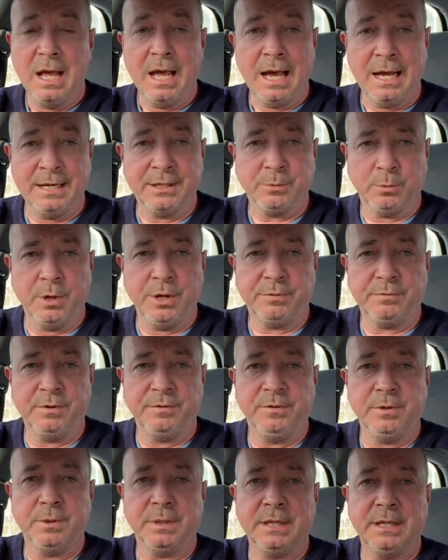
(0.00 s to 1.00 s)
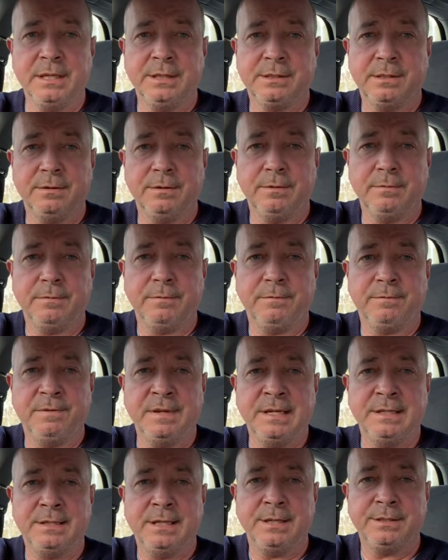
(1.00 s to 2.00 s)
and it's worth reviewing. It's a
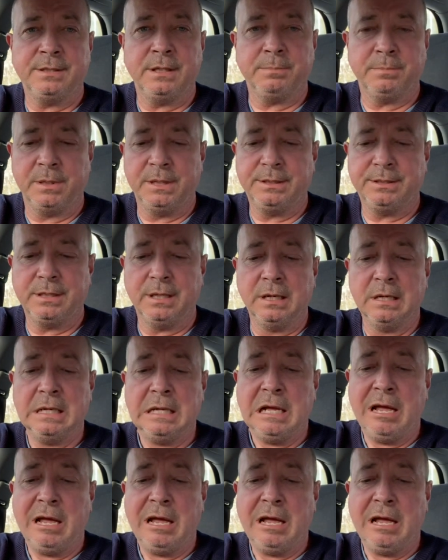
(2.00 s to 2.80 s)
fantastic pizza.